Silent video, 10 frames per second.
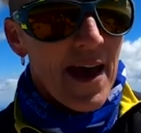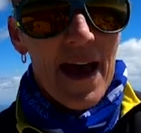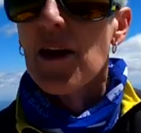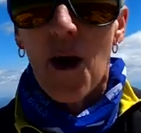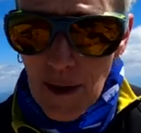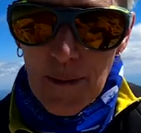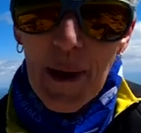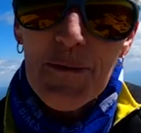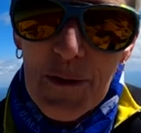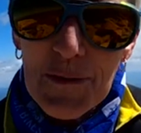In all of
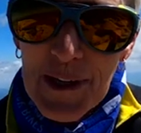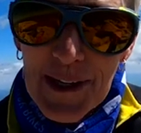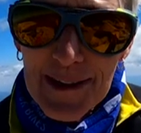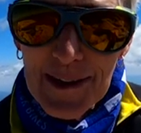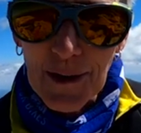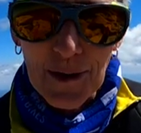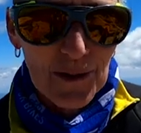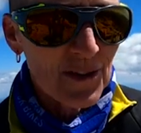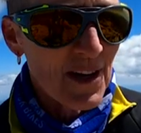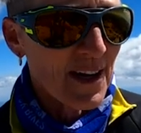my 59
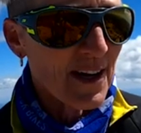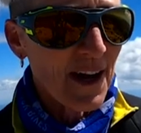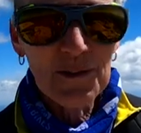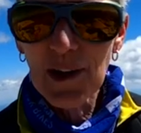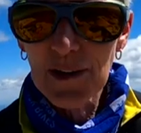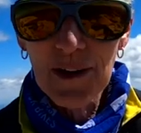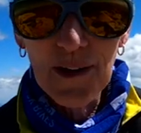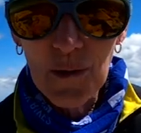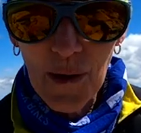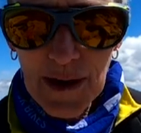years, and I've done
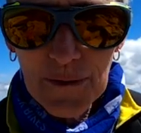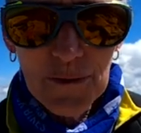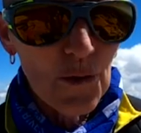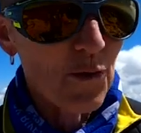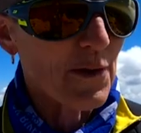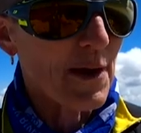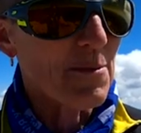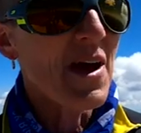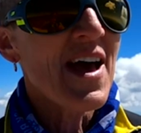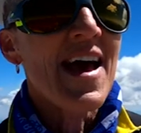quite a few of
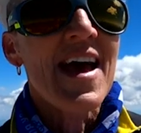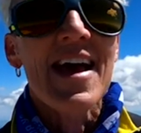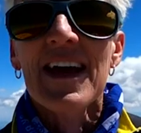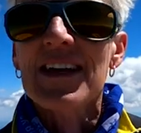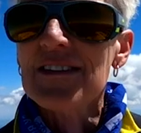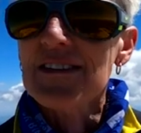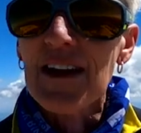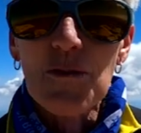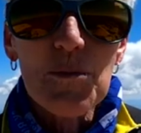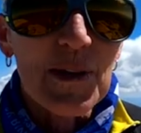them, it's
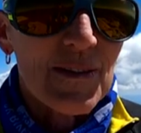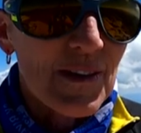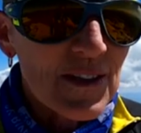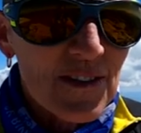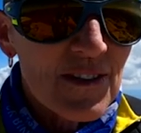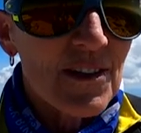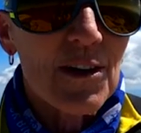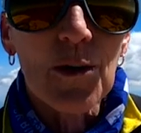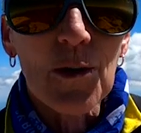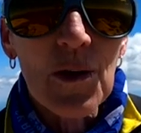never been this
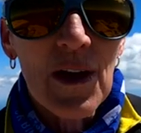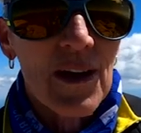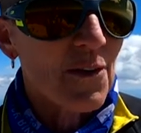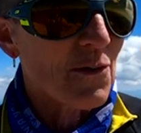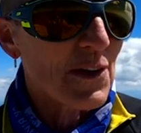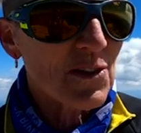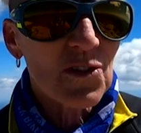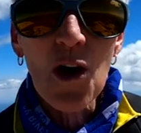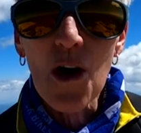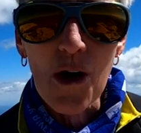still,
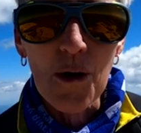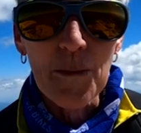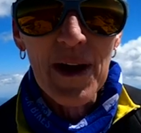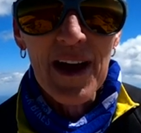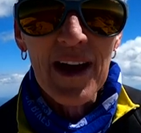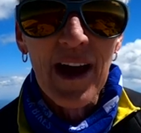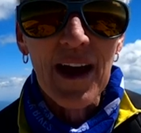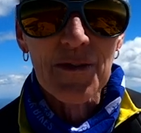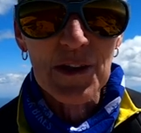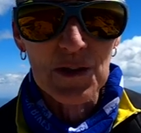this calm,
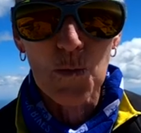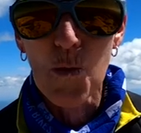and this